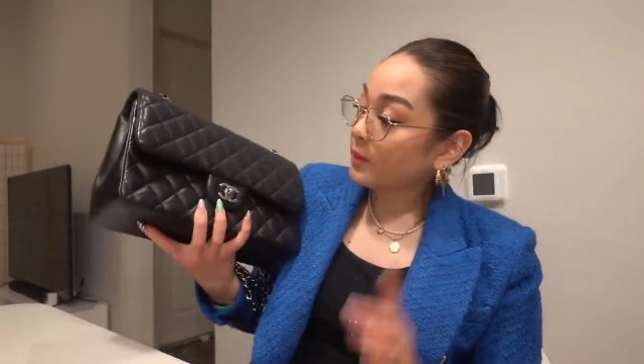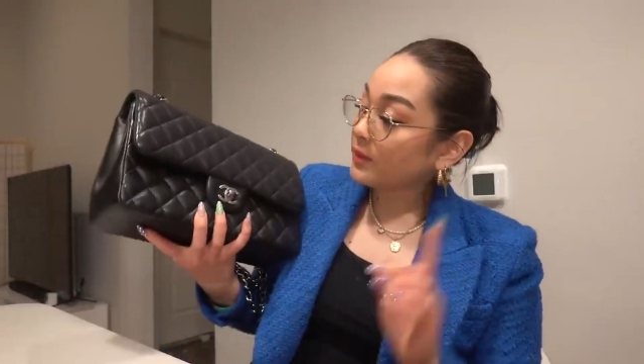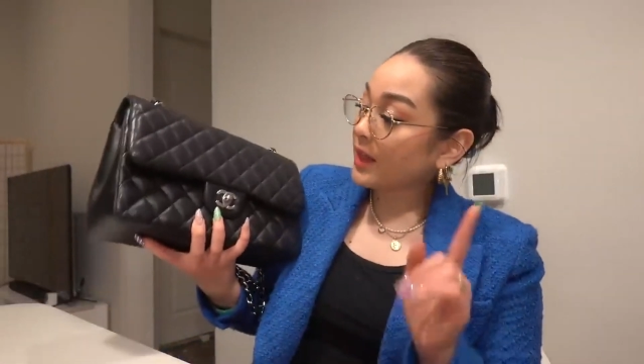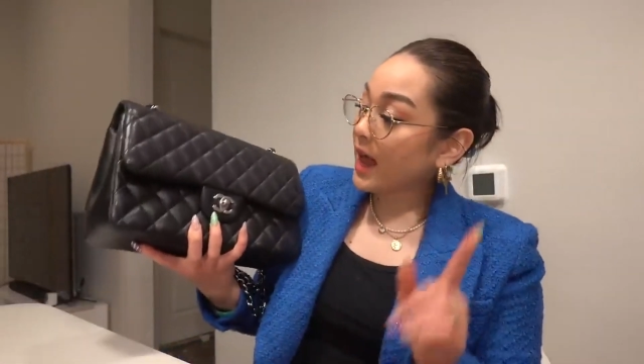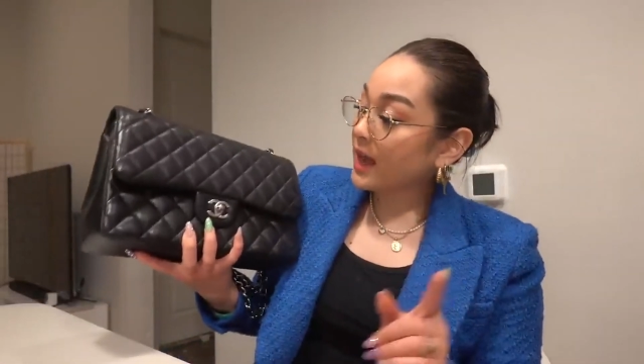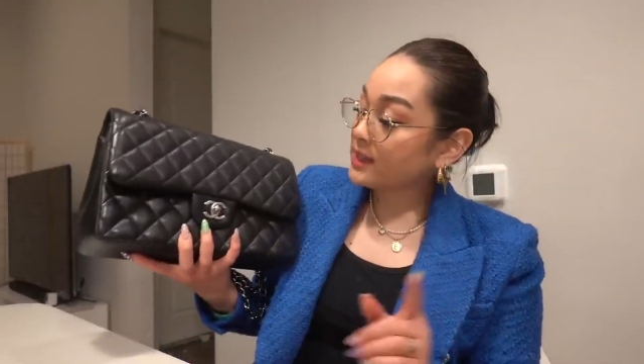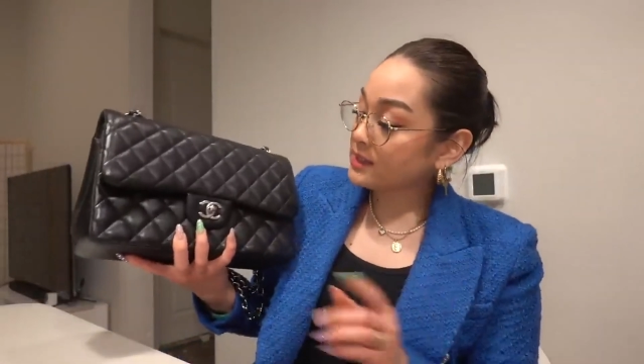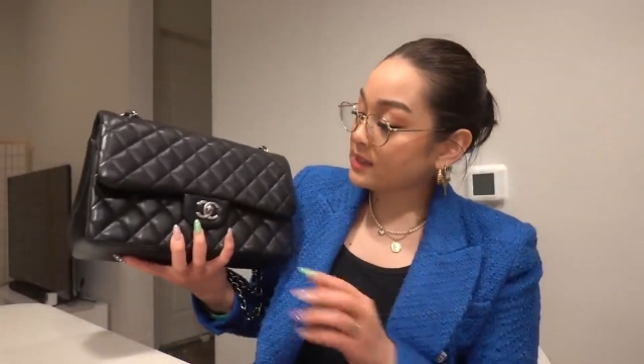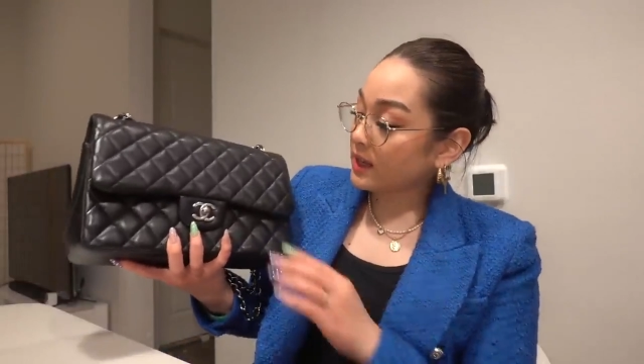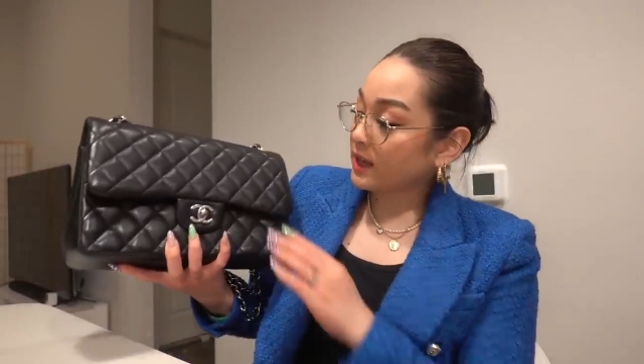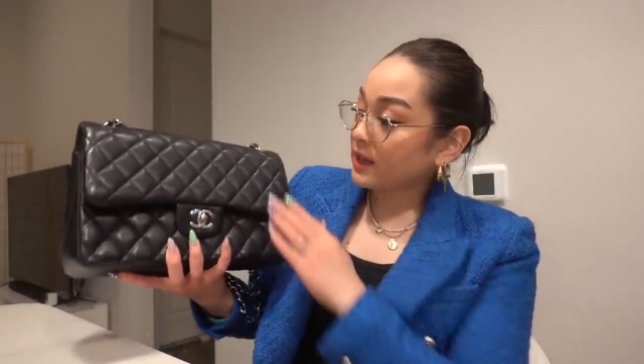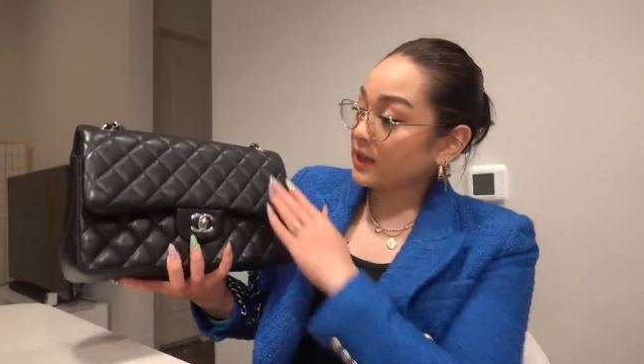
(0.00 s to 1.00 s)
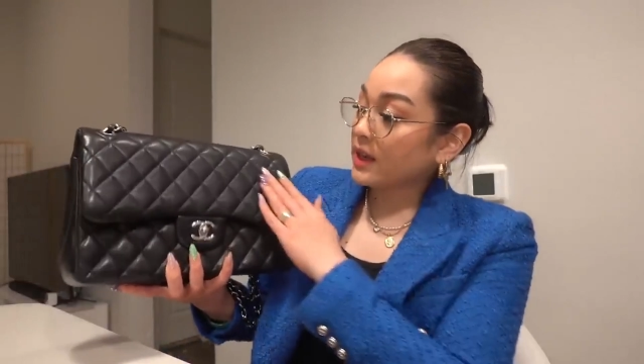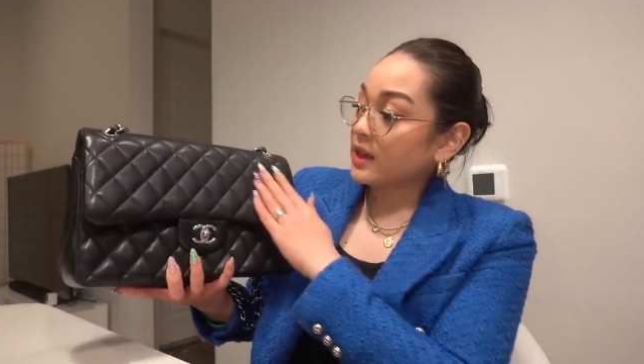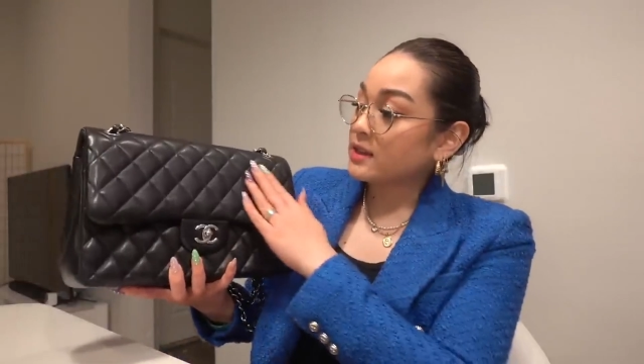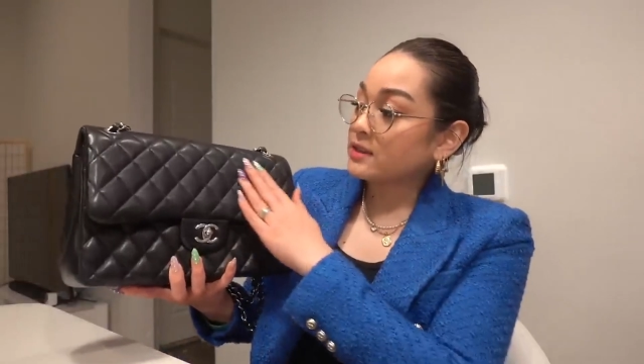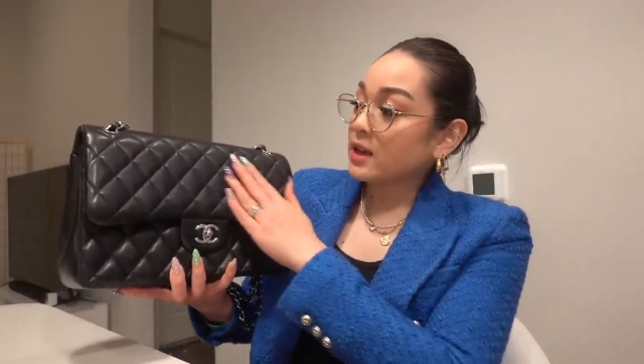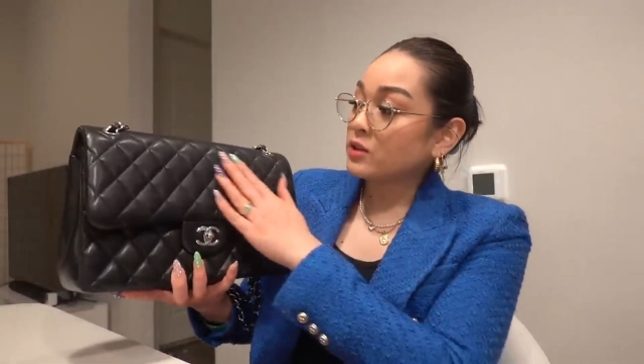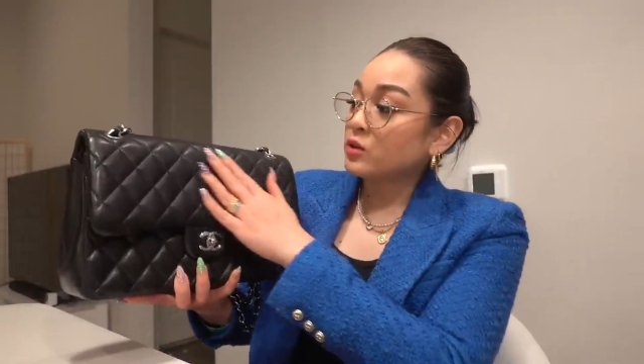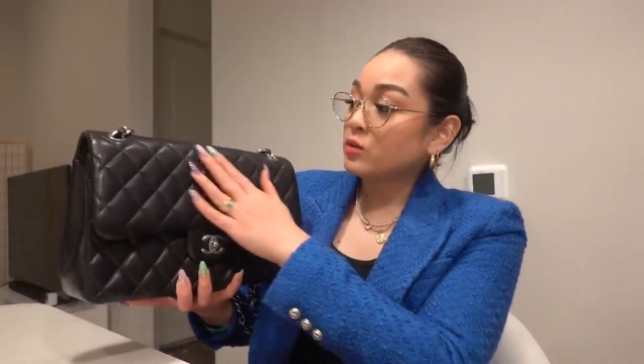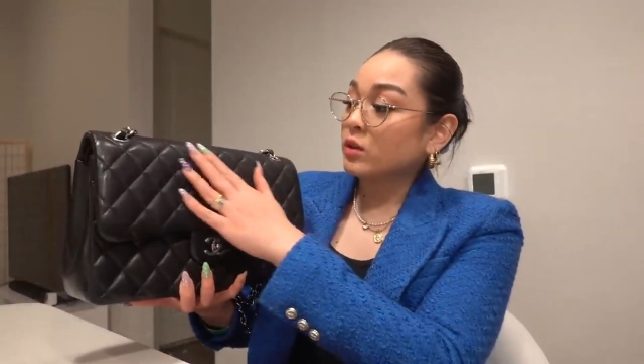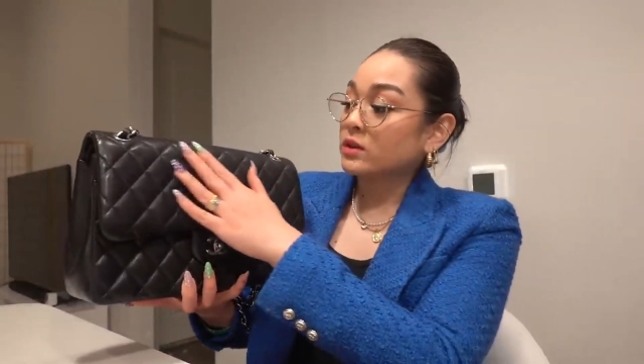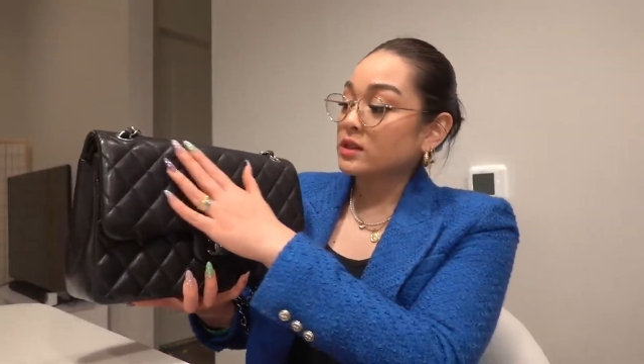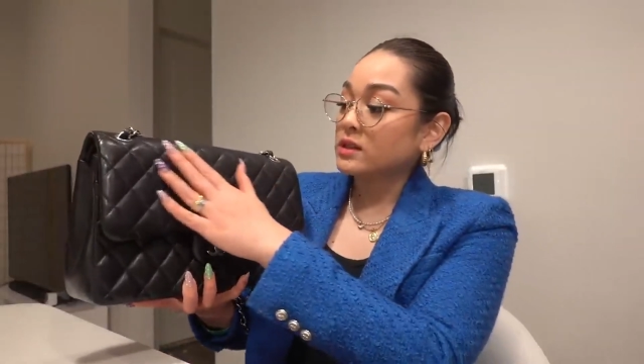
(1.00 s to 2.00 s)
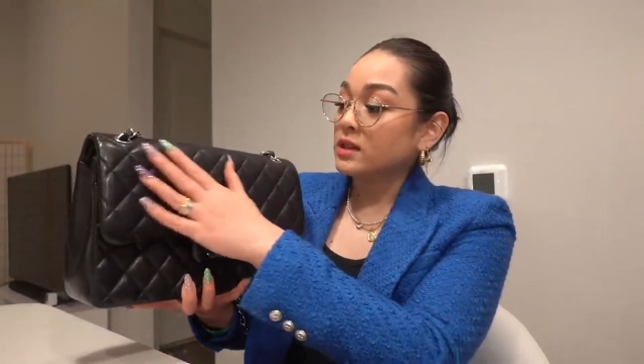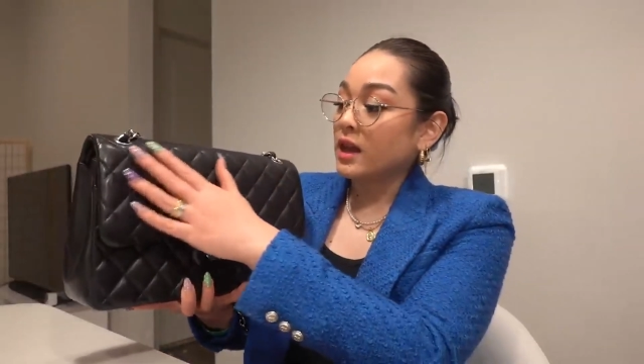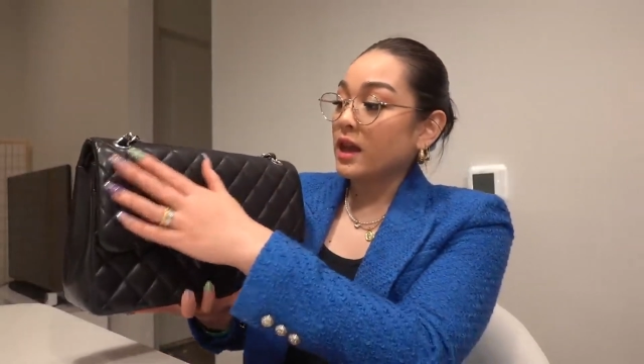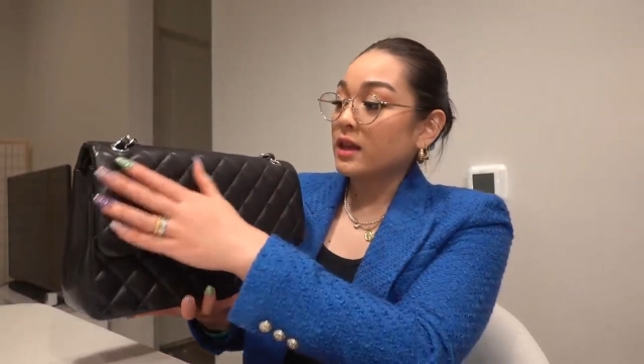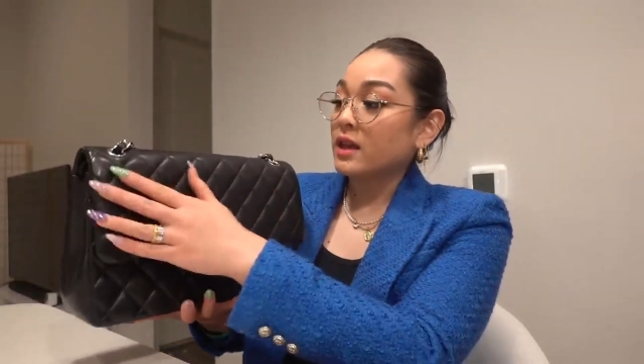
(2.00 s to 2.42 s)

Last thing is, I do want to say